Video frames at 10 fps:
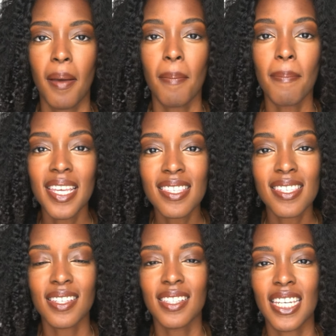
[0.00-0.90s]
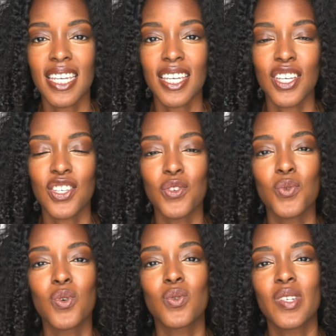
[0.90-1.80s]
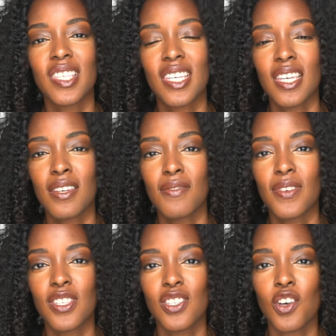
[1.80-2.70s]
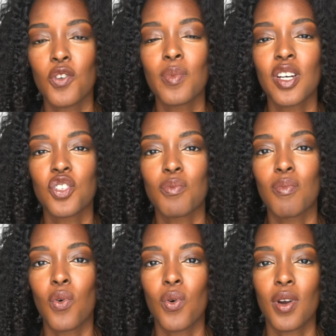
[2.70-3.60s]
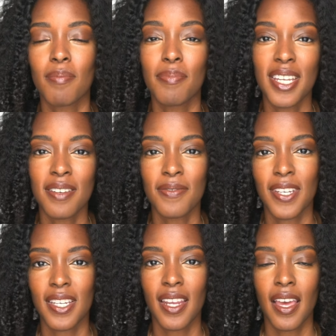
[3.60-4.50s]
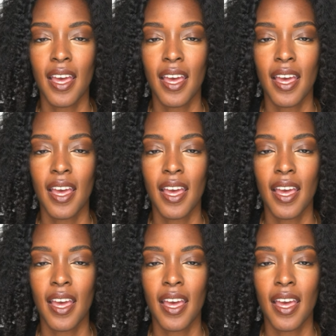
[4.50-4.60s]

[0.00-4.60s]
mentally you will receive so much more benefit